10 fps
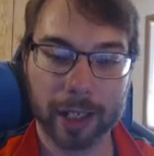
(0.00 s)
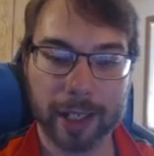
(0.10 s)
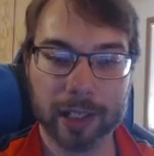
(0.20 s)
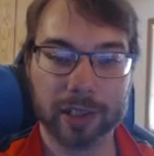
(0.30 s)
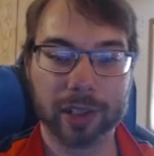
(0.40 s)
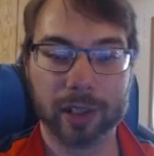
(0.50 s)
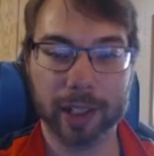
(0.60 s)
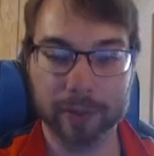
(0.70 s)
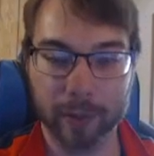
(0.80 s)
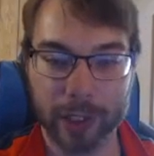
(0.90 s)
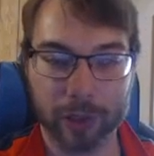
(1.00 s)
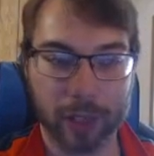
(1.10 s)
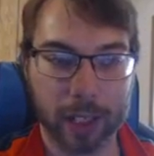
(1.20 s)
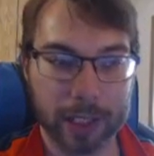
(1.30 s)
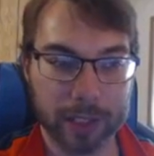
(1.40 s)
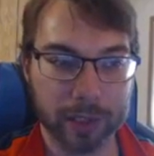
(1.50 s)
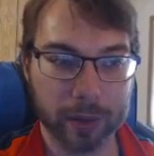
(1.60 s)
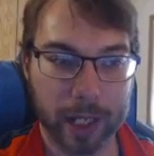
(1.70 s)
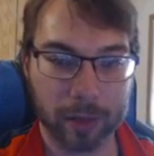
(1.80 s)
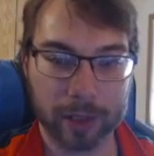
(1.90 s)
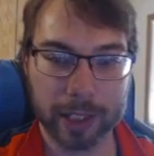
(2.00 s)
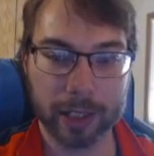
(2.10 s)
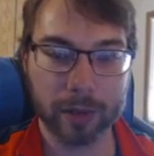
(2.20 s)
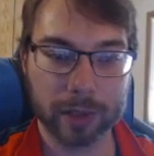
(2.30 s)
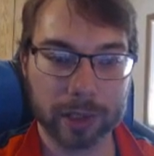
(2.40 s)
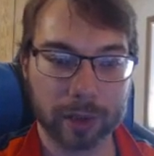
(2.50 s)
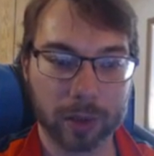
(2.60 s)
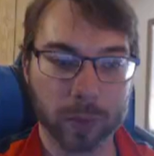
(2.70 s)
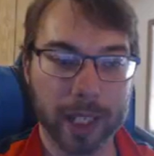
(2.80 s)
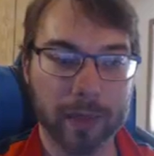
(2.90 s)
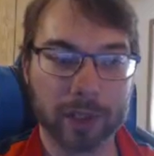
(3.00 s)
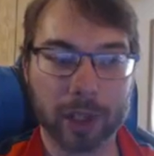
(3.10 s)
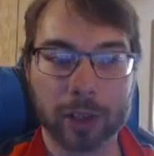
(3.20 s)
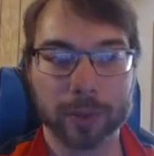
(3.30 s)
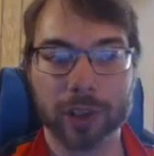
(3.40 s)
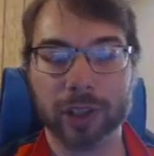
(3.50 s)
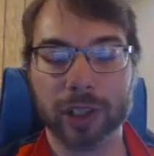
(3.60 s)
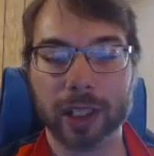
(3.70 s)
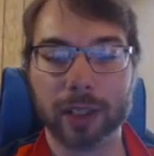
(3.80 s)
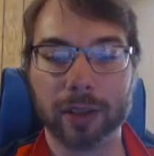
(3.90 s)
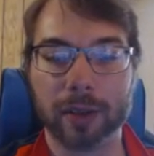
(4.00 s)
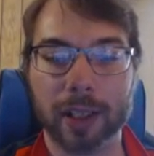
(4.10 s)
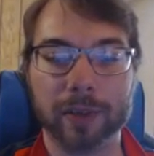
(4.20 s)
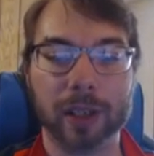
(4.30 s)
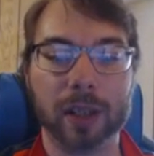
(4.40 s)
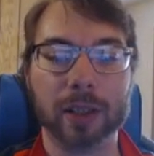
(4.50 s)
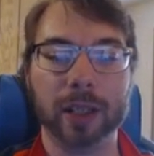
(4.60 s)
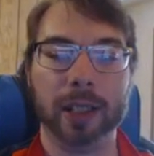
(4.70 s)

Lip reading: answer if we draw into our Neos, or we have a Dark Magician in the graveyard